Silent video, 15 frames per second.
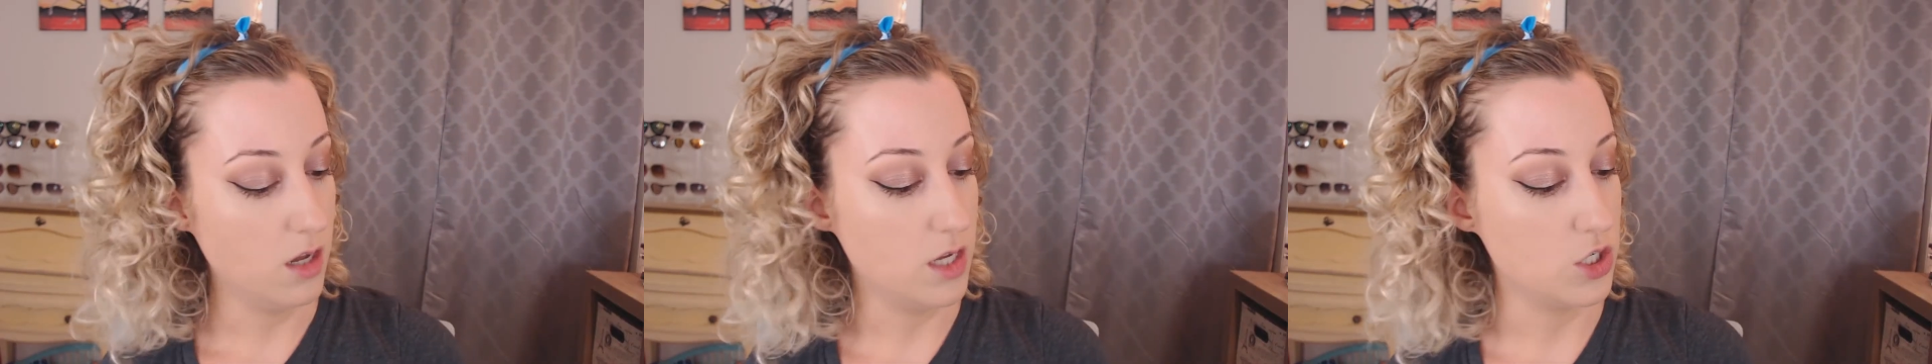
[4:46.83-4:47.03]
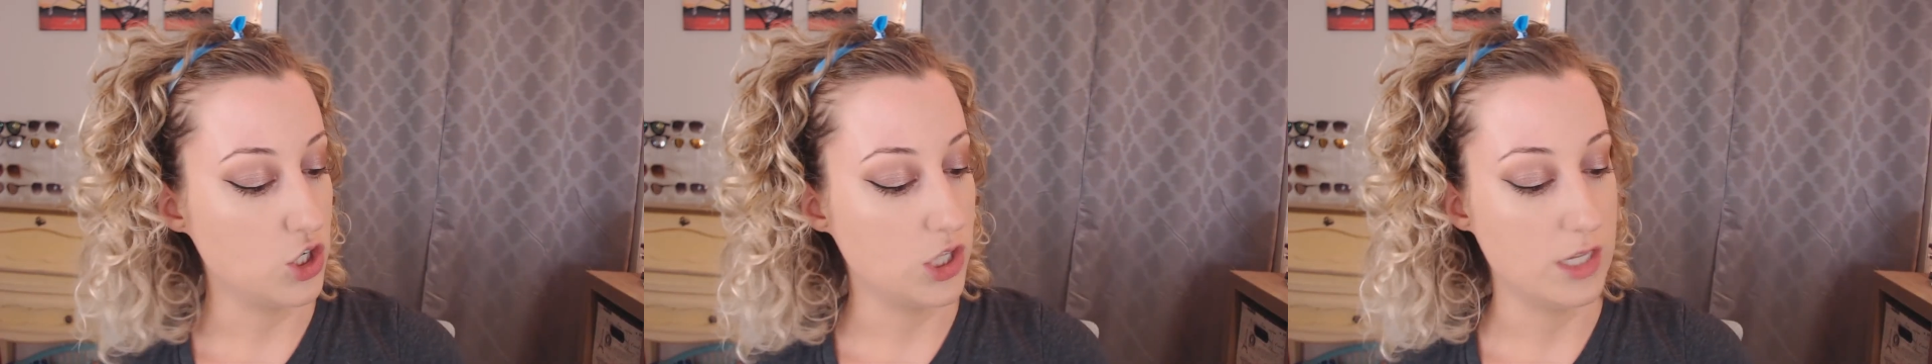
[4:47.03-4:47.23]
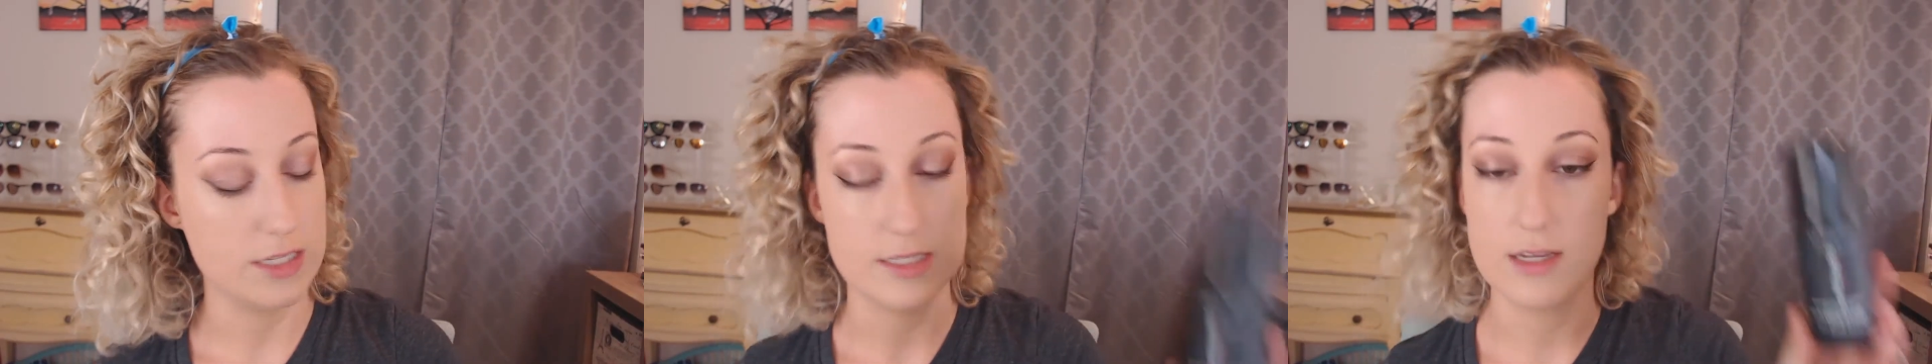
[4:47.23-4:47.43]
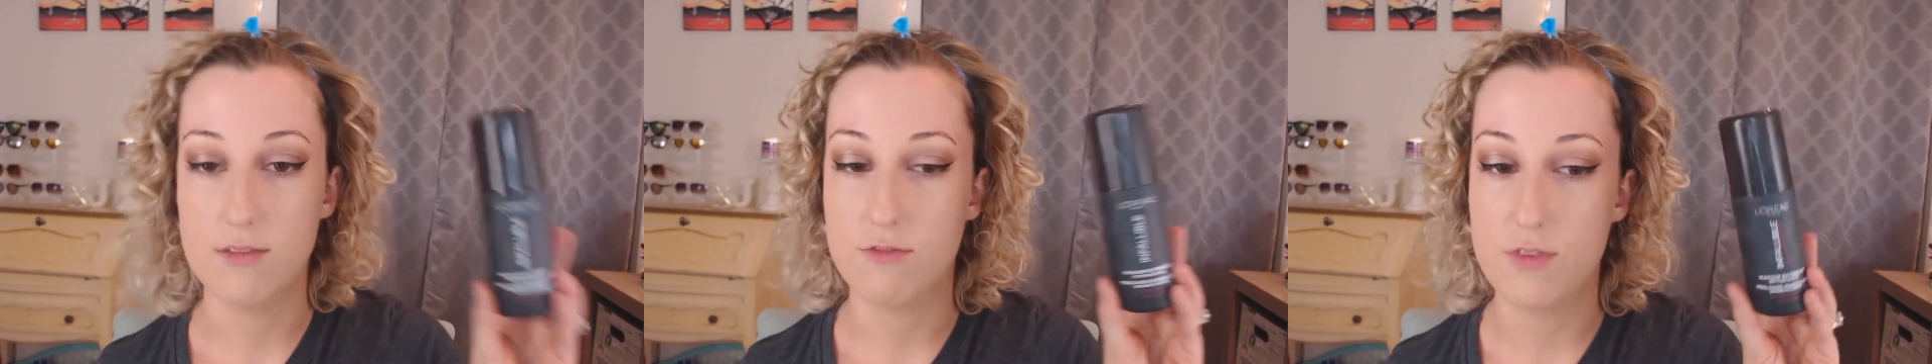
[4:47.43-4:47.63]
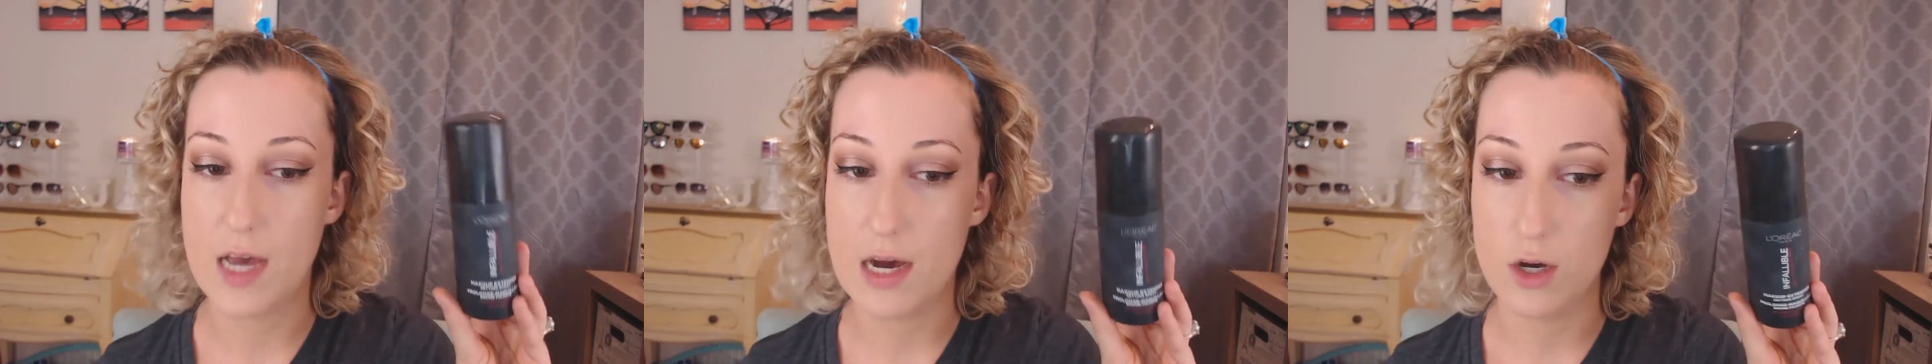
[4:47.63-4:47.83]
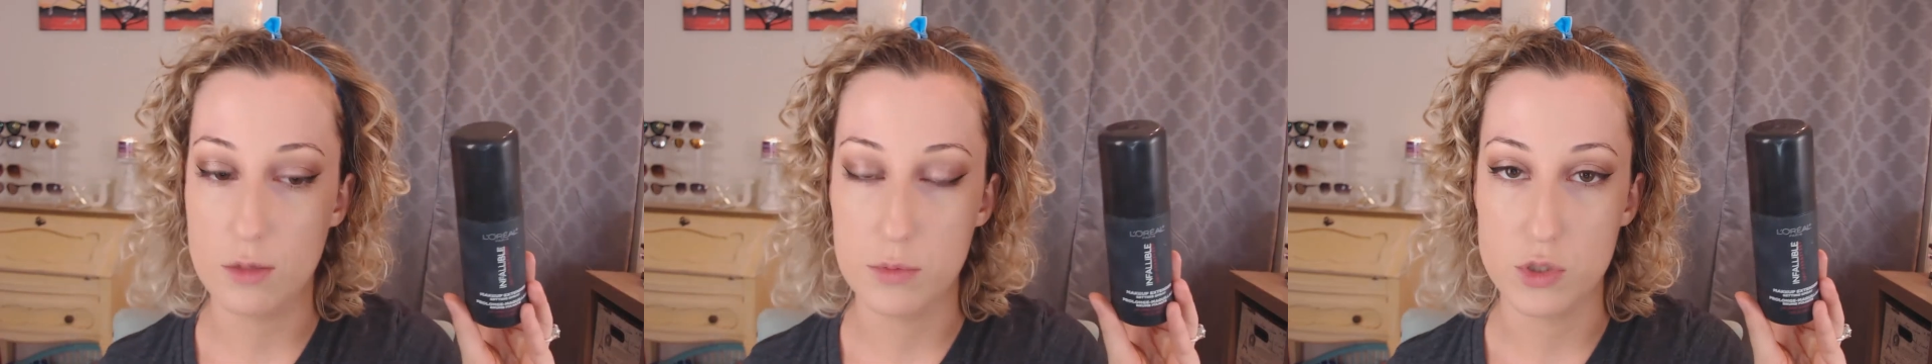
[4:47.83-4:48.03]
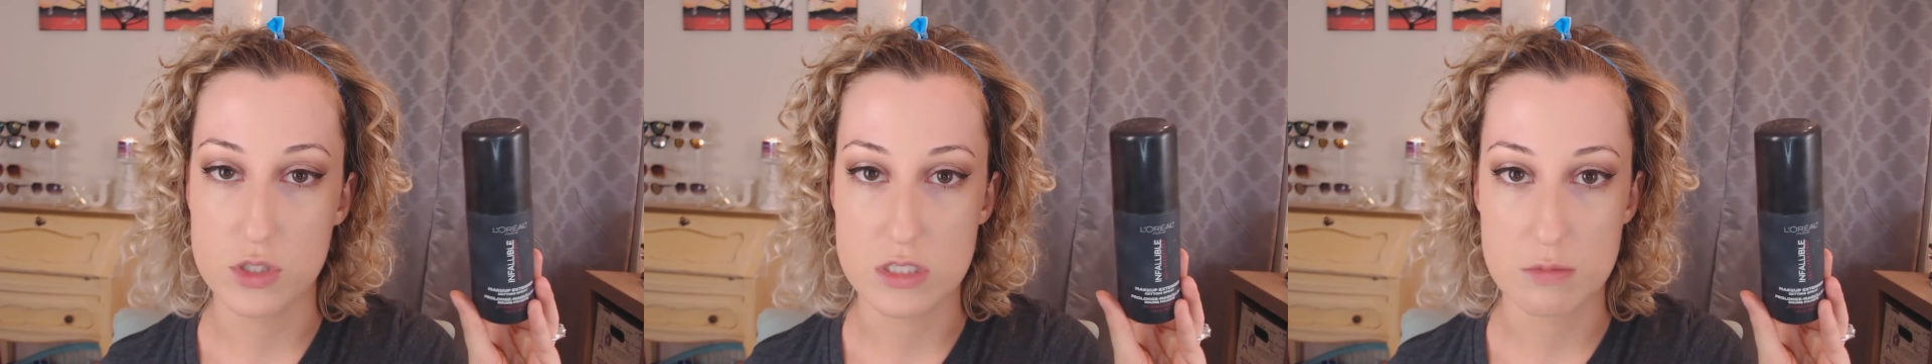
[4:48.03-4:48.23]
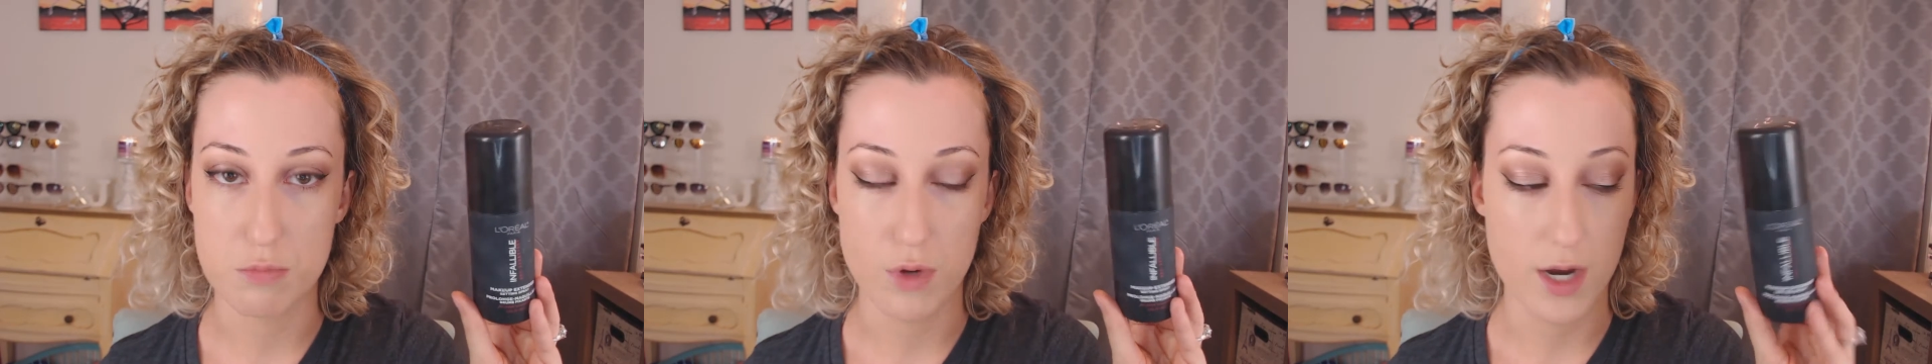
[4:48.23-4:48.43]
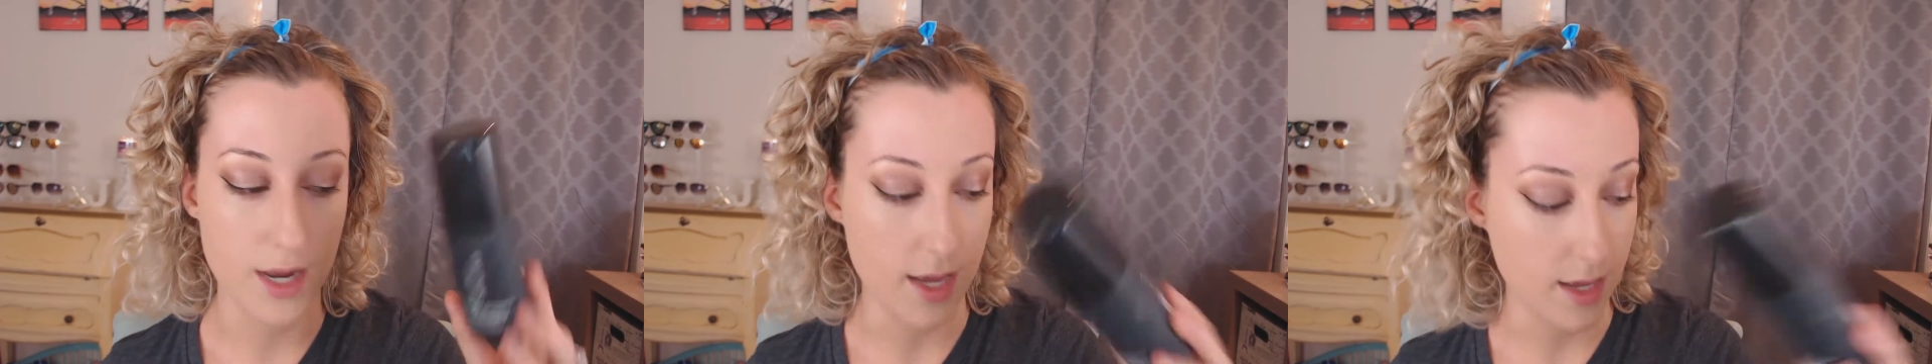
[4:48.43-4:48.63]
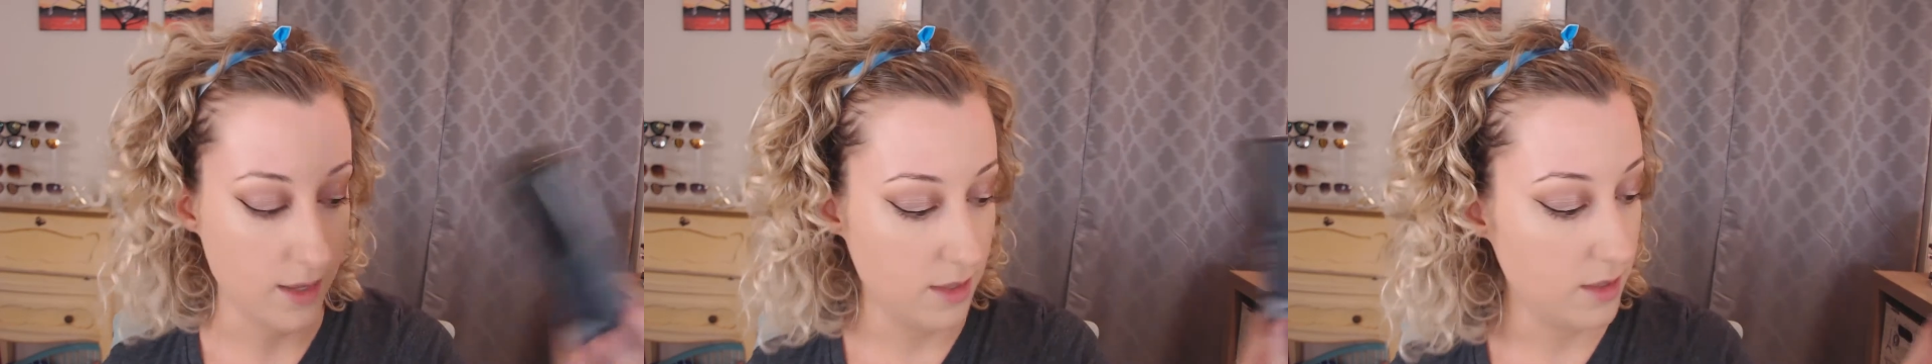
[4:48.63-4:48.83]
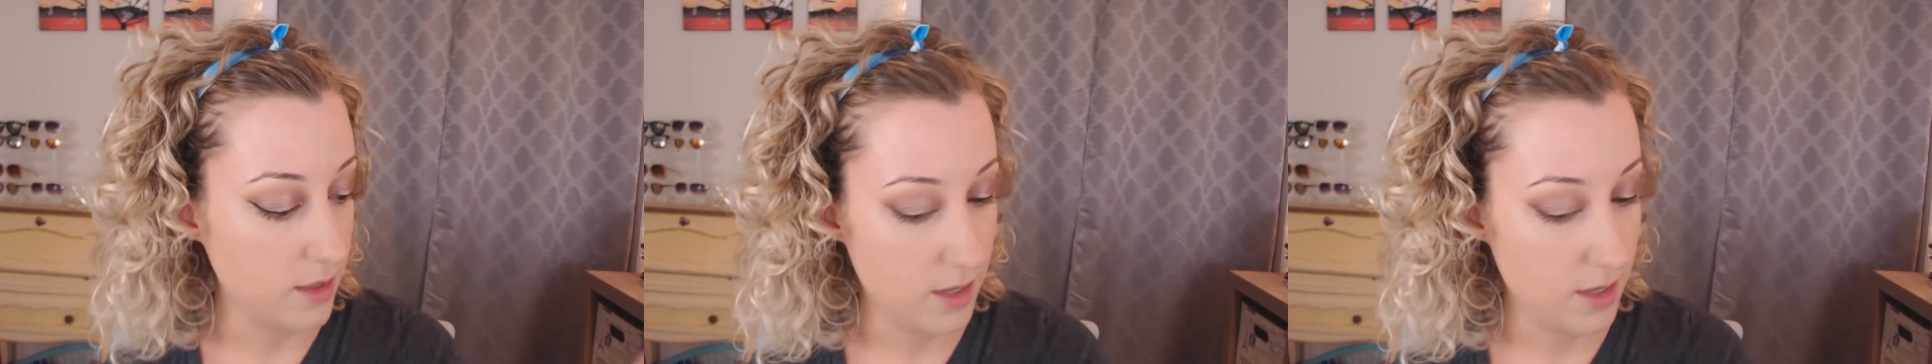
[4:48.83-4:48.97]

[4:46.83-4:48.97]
launched this infallible spray,